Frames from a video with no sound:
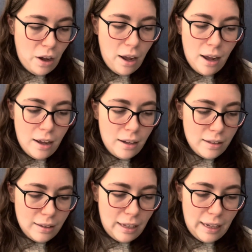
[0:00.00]
art
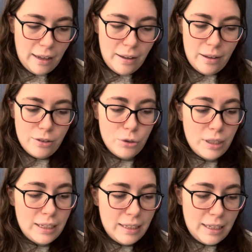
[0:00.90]
like
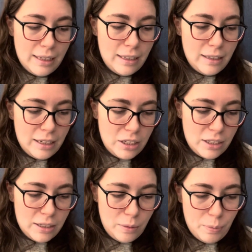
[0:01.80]
joining in
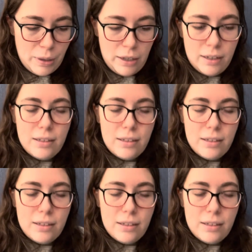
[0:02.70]
this book,